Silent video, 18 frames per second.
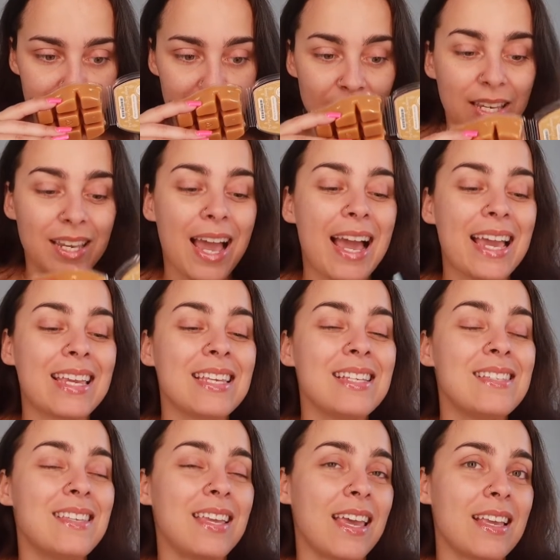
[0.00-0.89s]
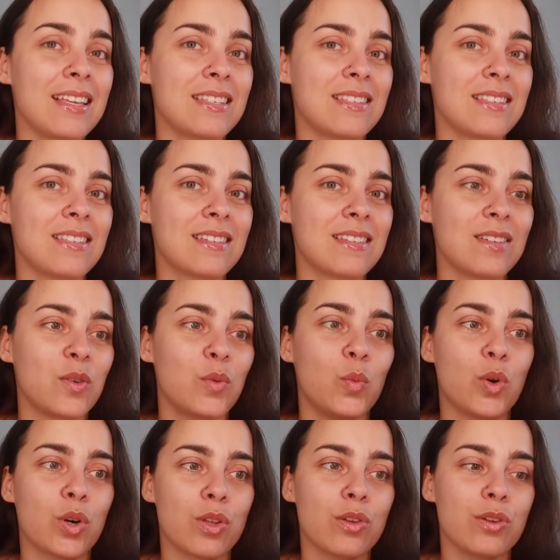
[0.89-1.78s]
Like I can taste
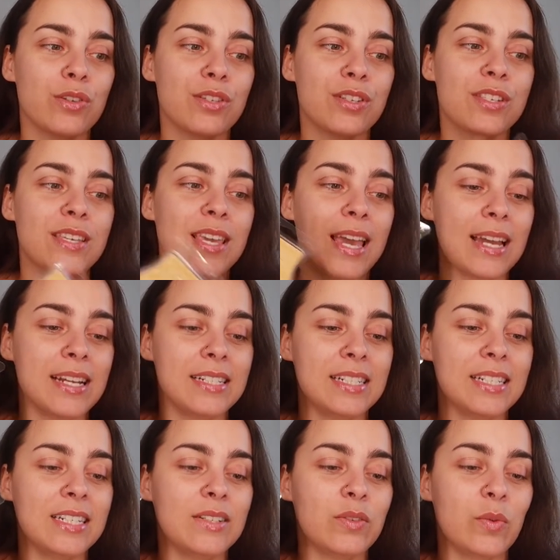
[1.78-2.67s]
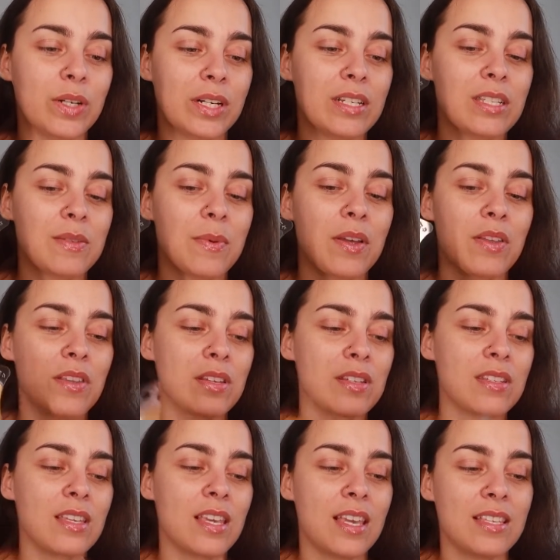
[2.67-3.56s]
Werther's candy when I smell
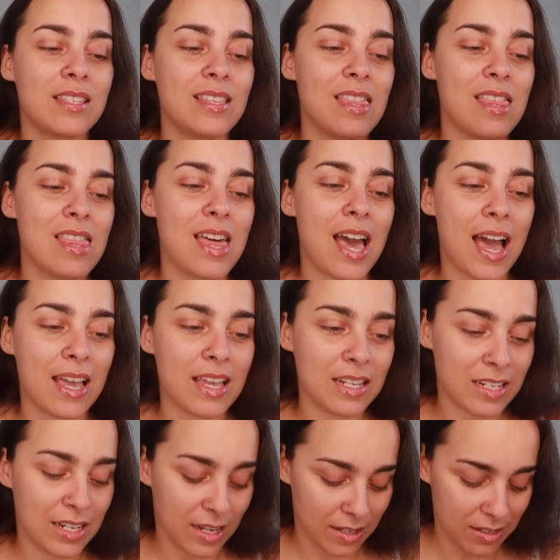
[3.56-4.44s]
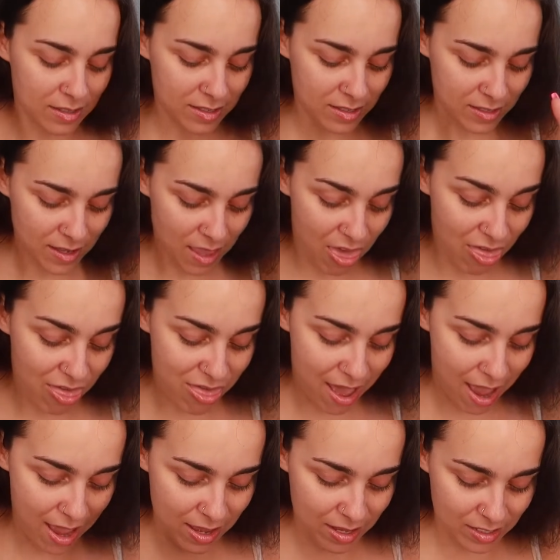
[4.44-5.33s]
this. It's that intense,
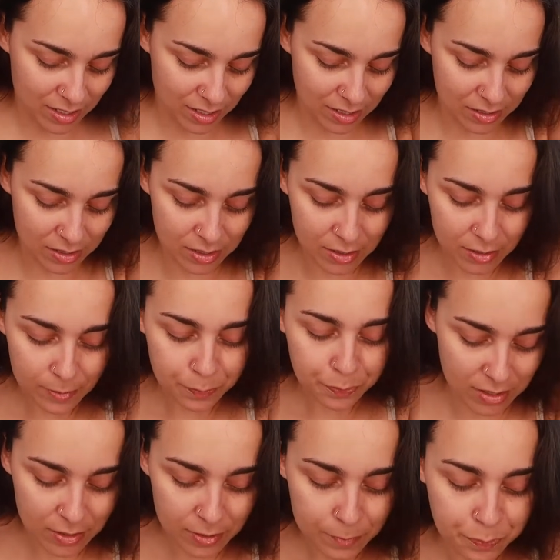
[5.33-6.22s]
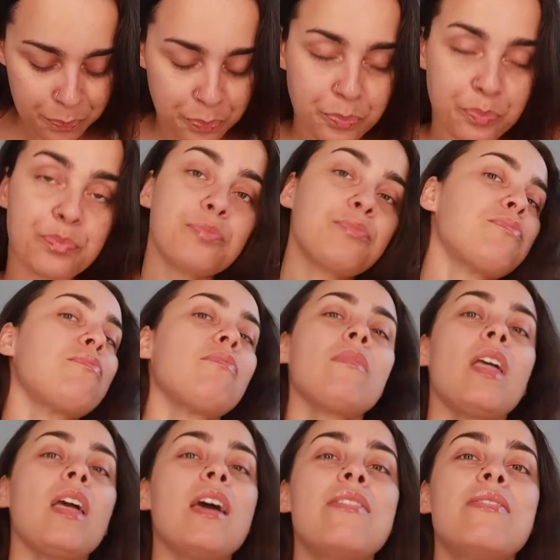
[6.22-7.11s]
that intense.
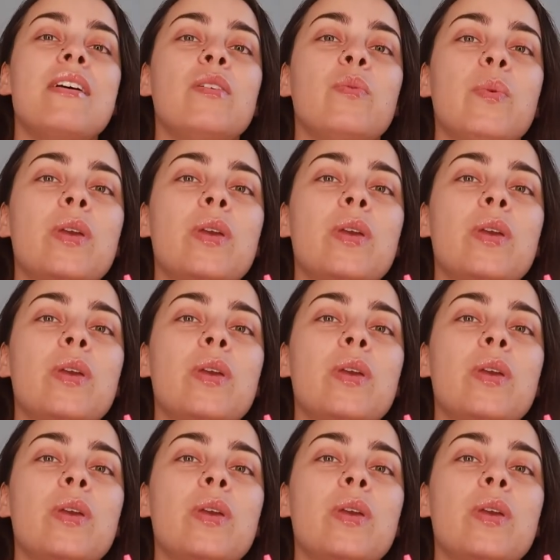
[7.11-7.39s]
And then